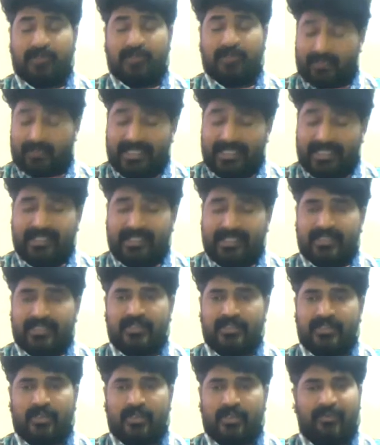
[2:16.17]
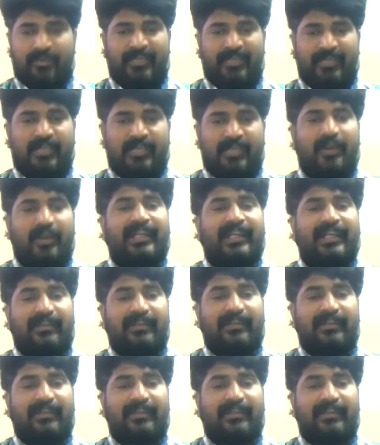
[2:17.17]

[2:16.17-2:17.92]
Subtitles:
readers or maybe target